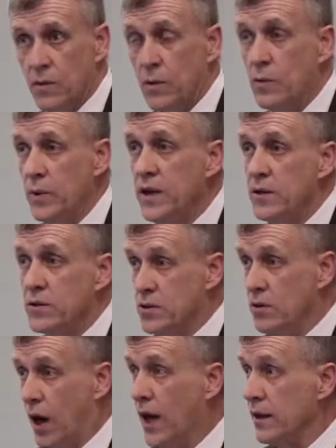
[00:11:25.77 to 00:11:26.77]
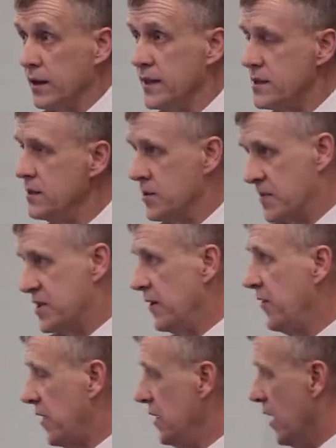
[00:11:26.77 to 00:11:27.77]
when we do not listen,
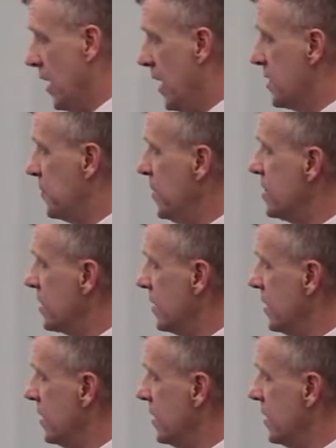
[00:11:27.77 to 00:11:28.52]
specifically the husbands